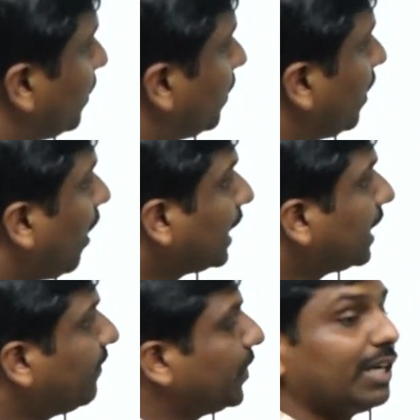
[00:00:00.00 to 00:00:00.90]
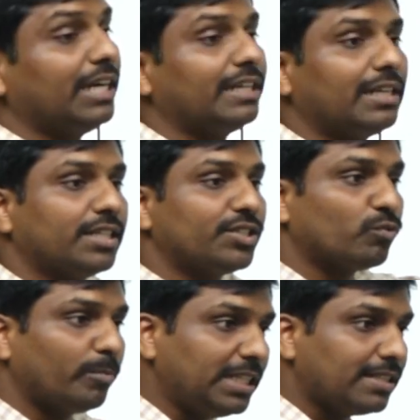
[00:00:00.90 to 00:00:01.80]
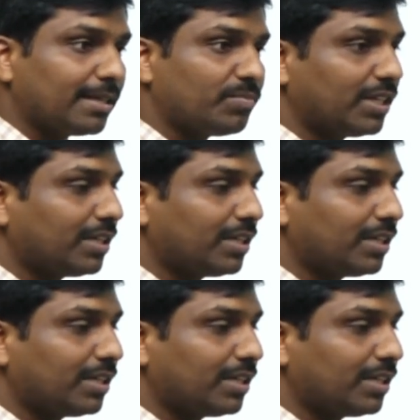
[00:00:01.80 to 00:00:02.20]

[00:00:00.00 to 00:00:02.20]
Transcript: artificial intelligence would be the subset.